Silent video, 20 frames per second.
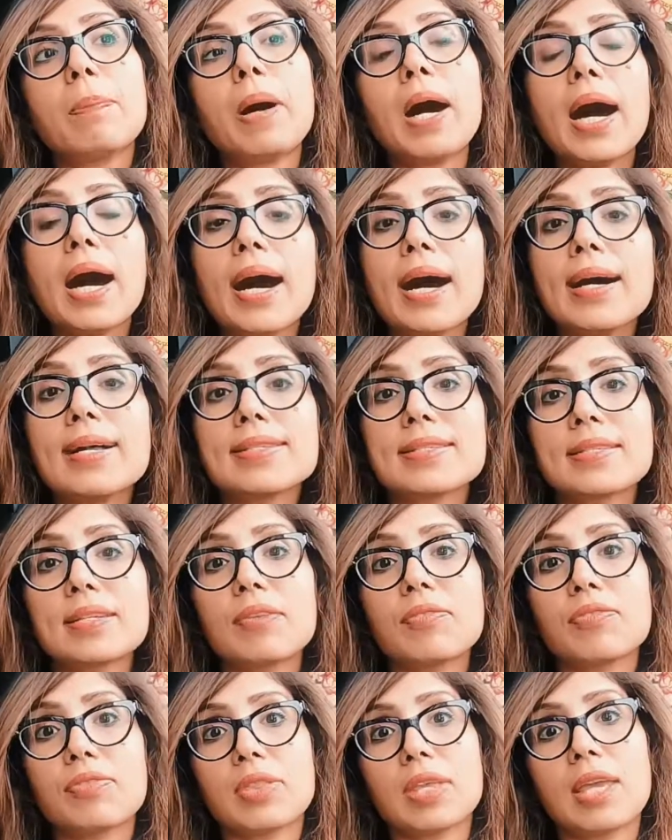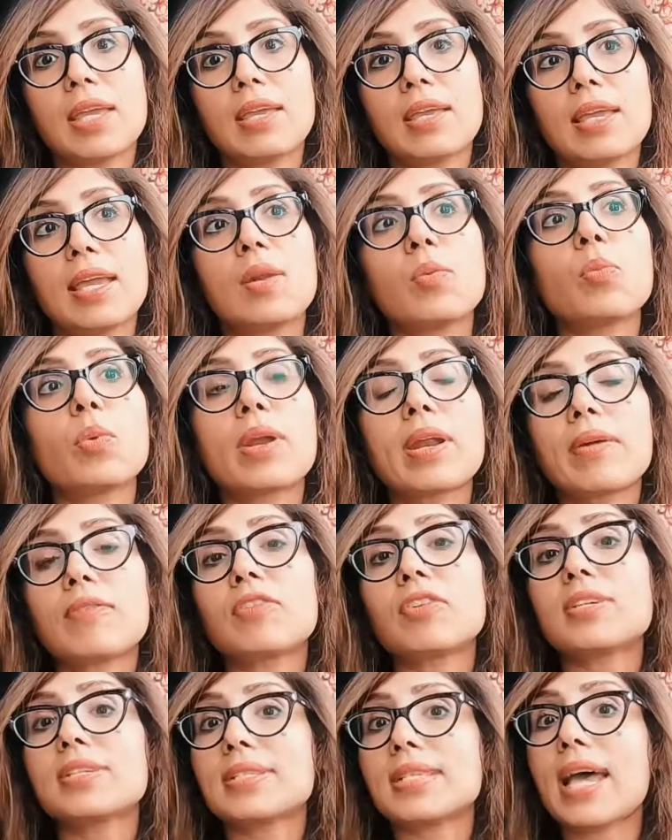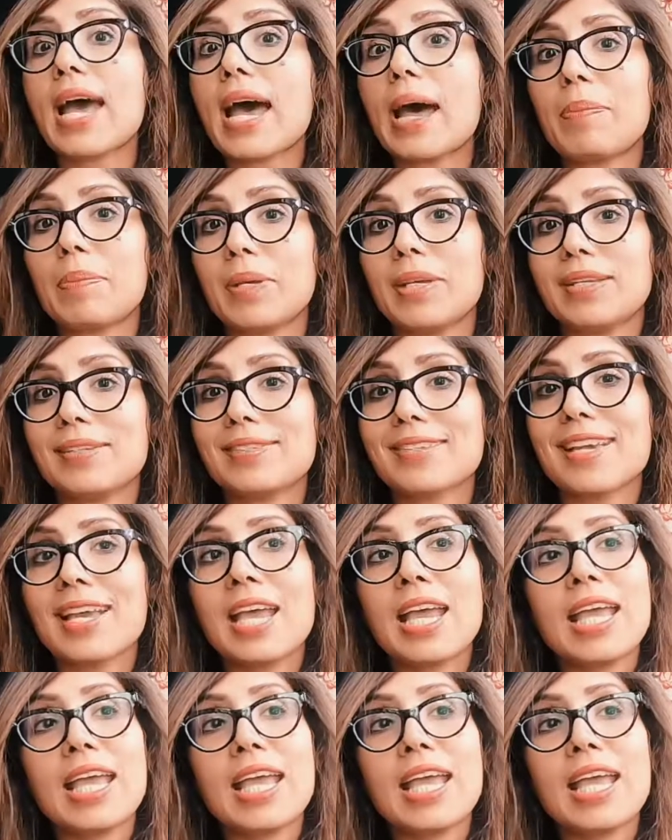positive thing in whatever has happened.